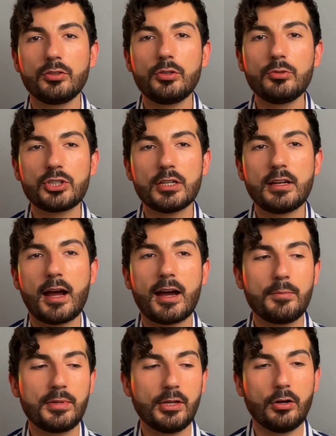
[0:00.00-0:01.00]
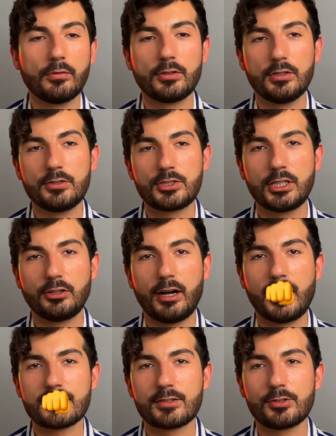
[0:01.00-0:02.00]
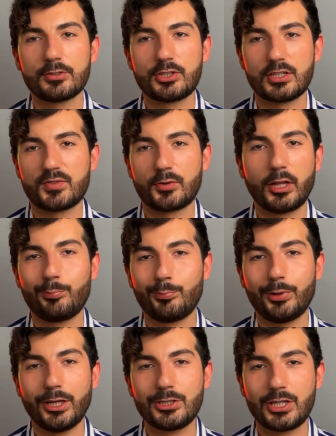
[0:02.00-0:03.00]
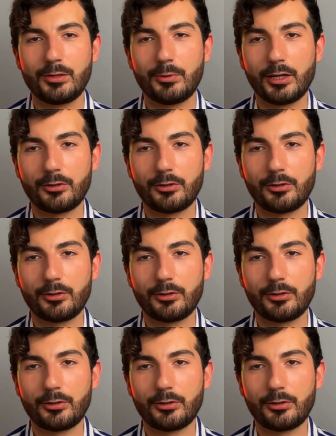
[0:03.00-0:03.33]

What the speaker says: should not be over douching your asshole just for like plain Jane regular